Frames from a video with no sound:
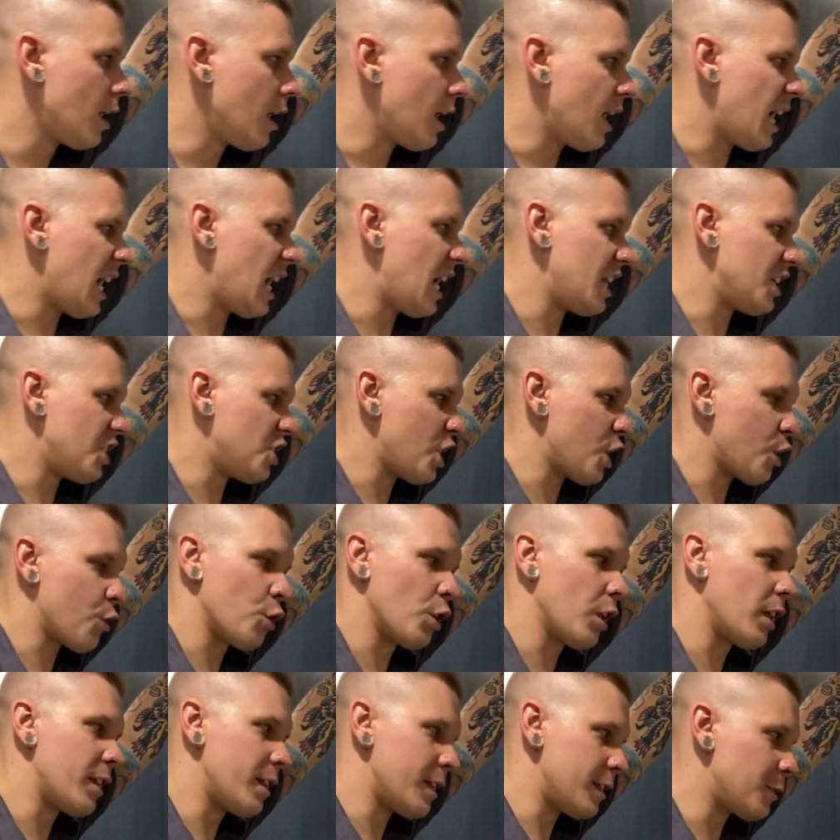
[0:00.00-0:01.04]
Uh,
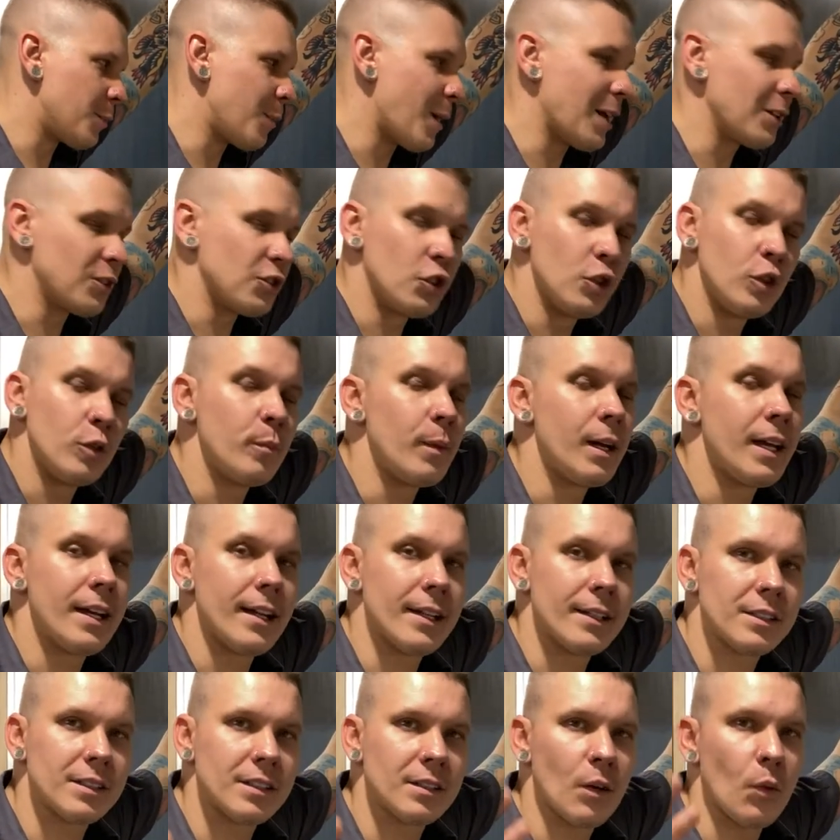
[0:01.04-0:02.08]
generally, that's about two
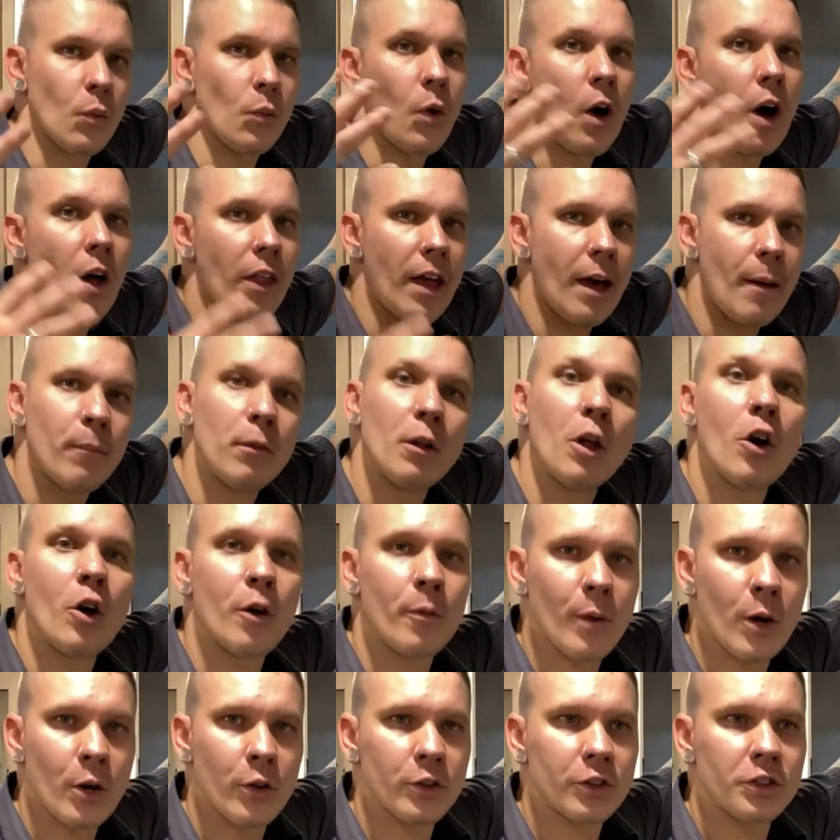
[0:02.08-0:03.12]
minutes while that blower
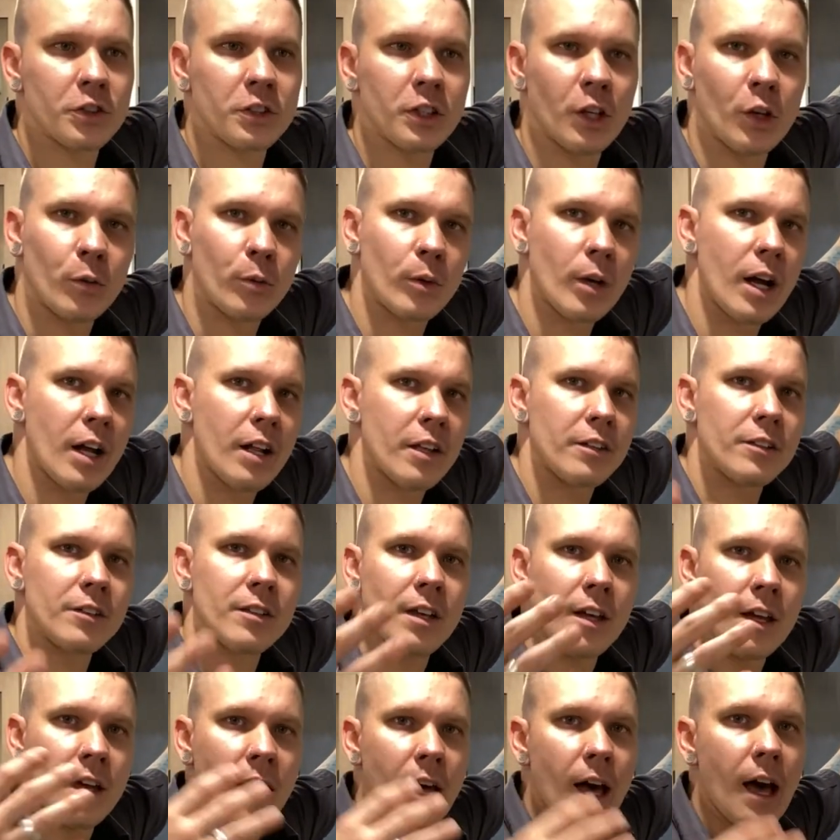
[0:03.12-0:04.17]
motor still runs,
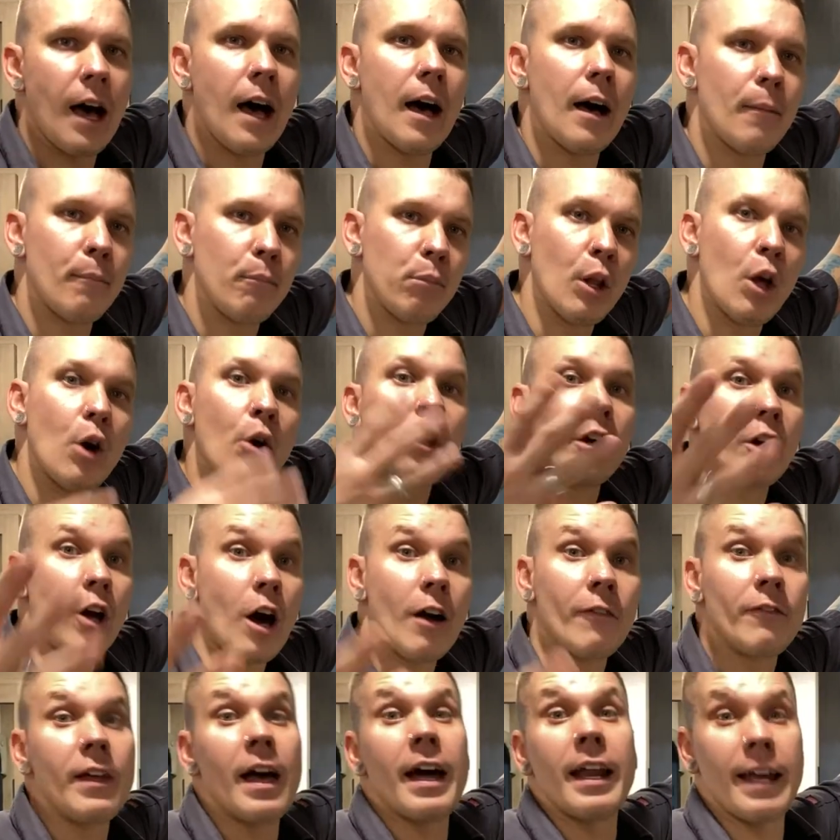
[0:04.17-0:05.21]
uh, blowing
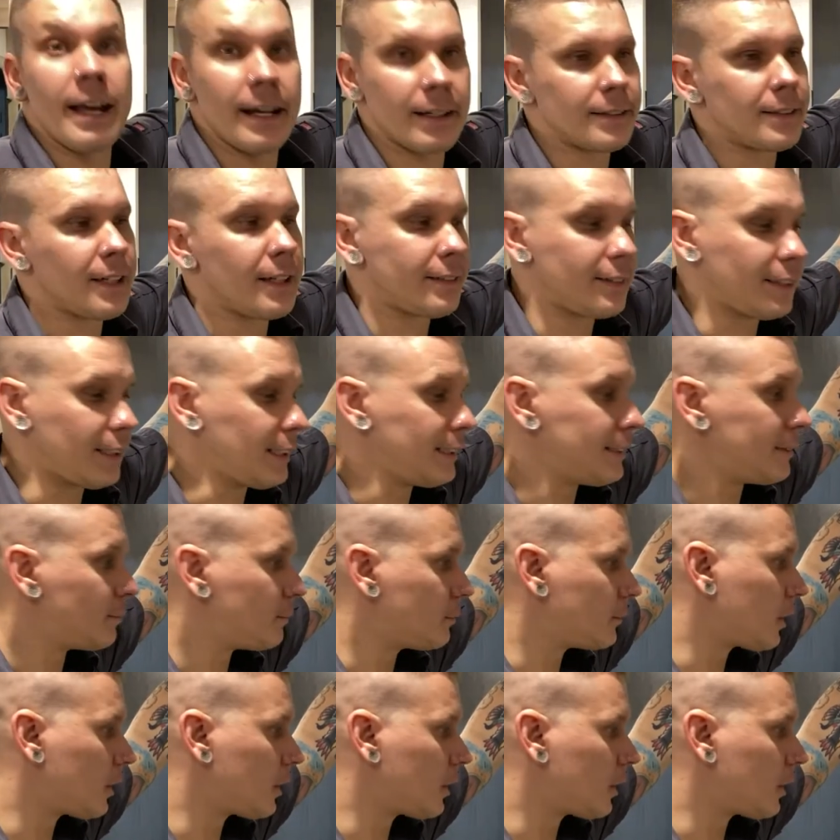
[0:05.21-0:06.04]
off that excess heat.